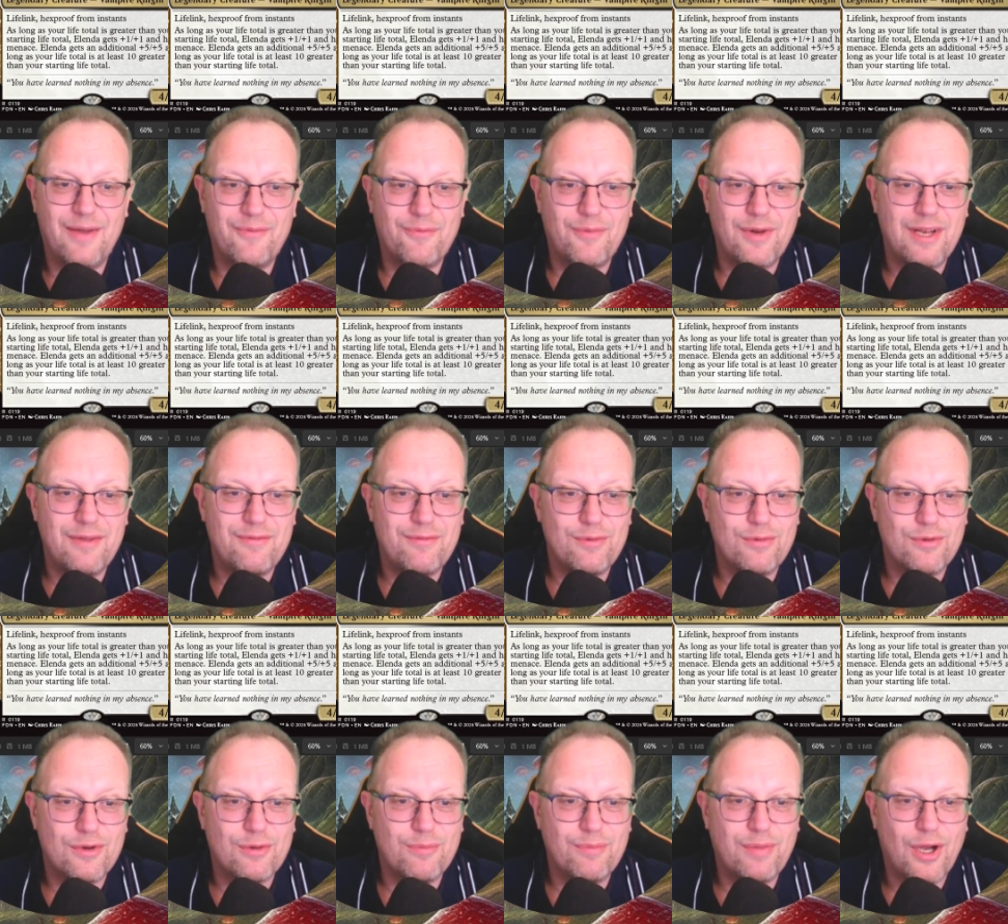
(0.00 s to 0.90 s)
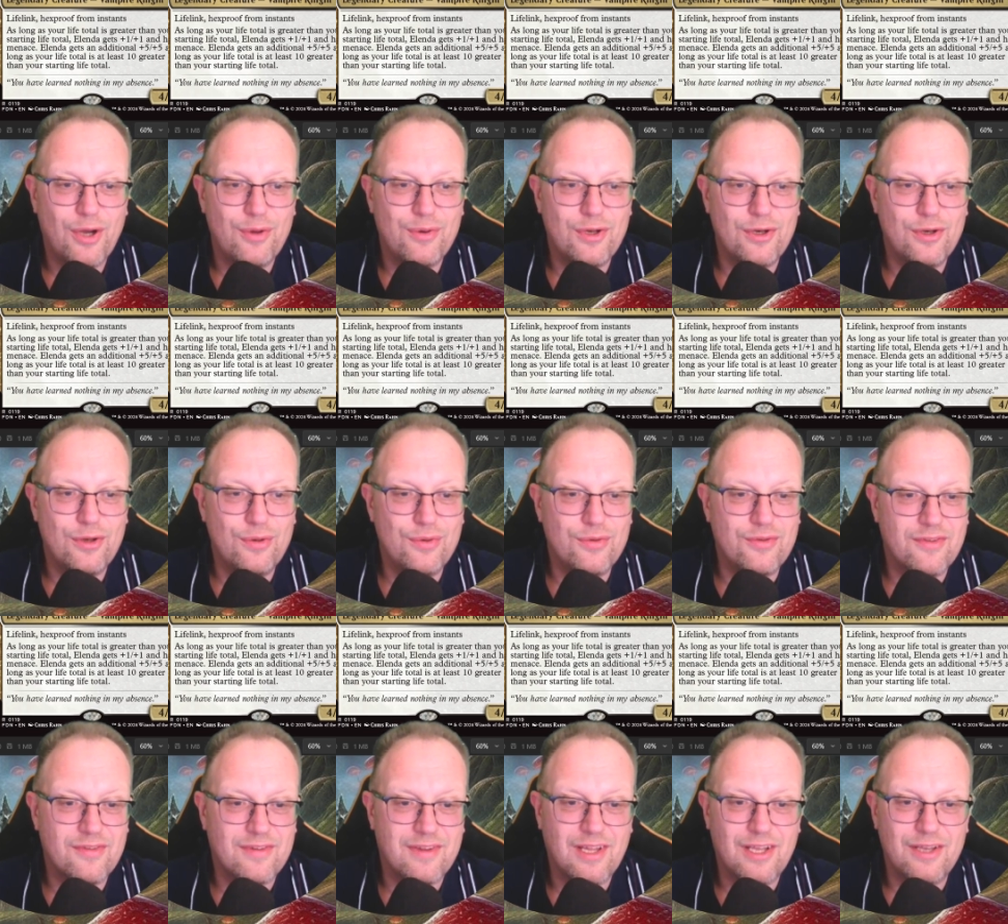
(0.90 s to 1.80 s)
Whenever a component
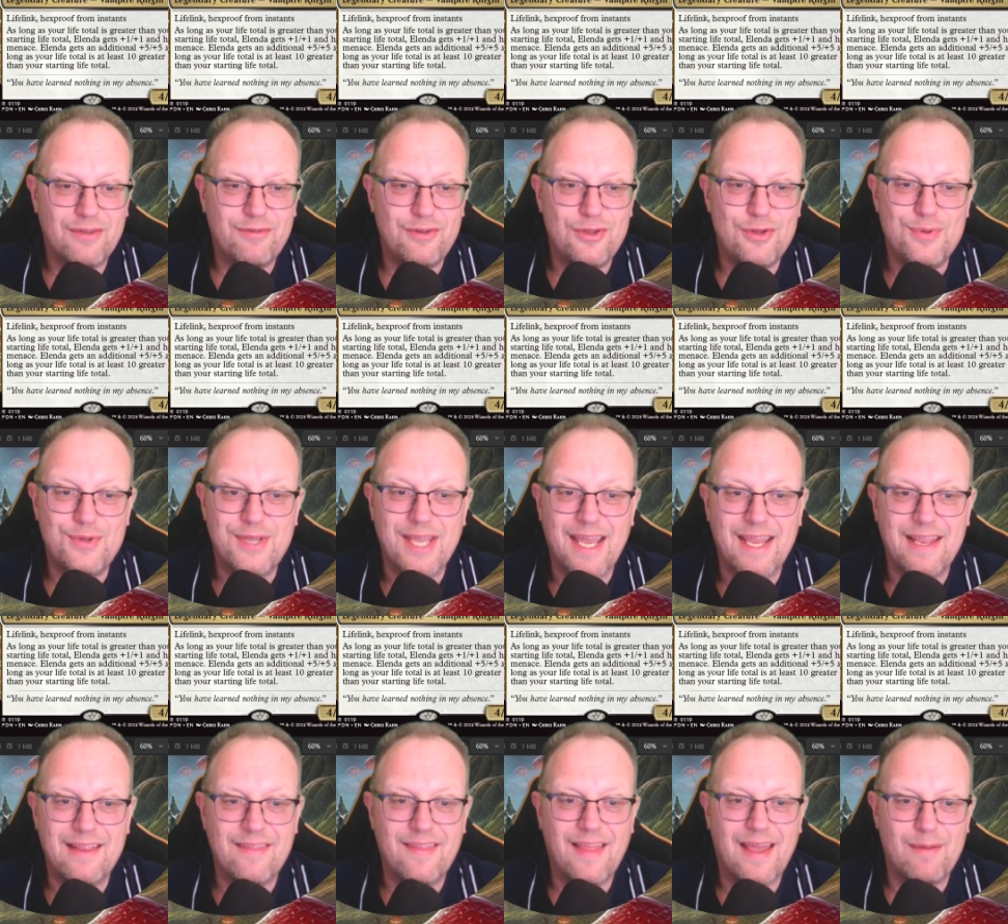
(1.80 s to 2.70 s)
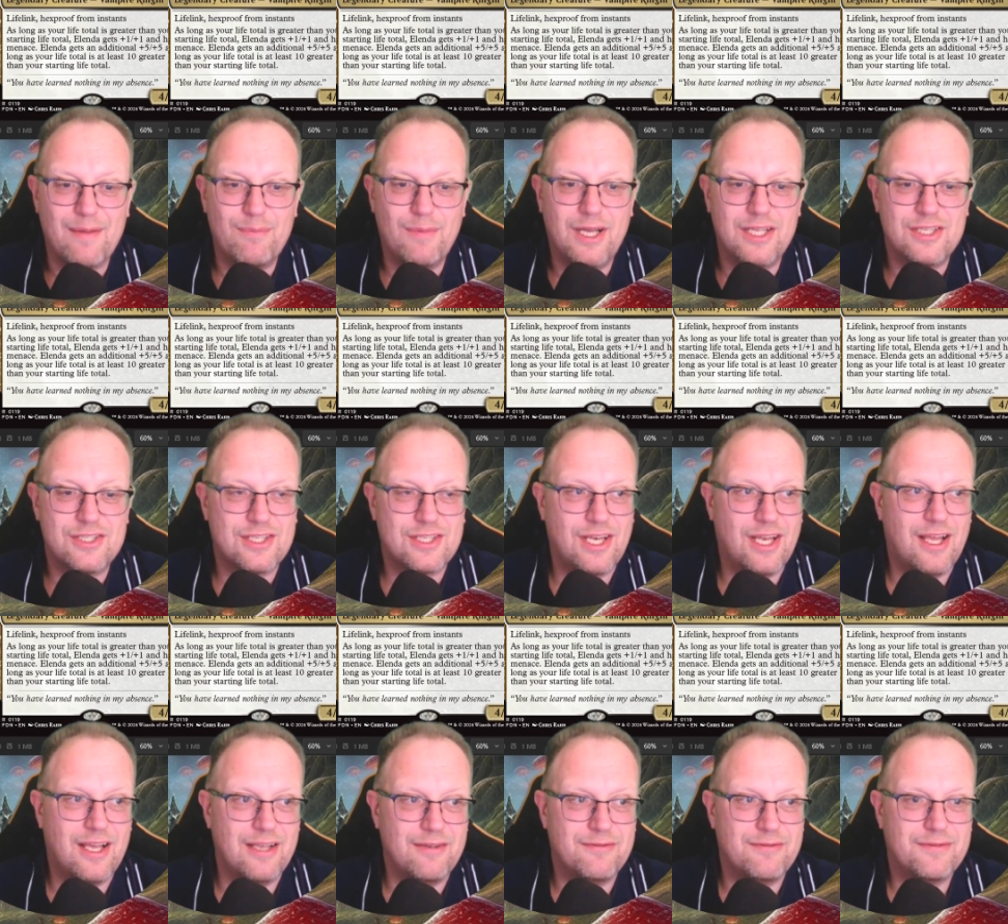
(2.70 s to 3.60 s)
loses life, you gain that much
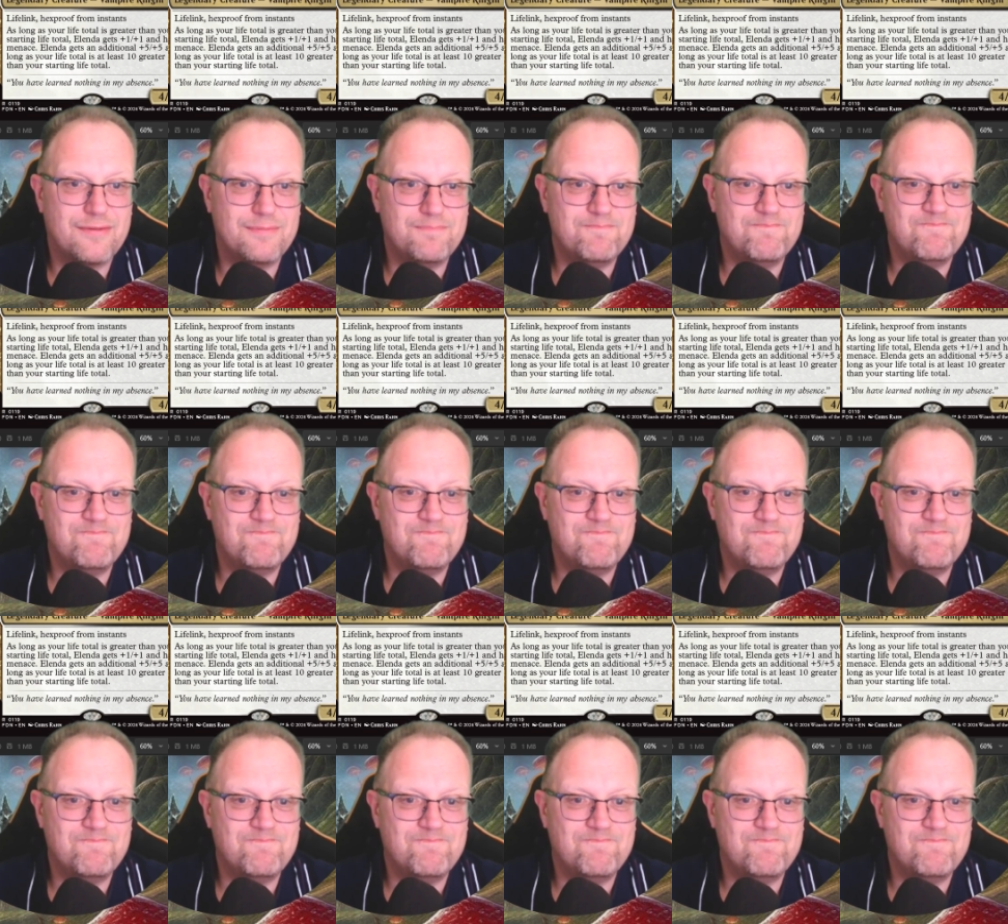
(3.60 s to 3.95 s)
life.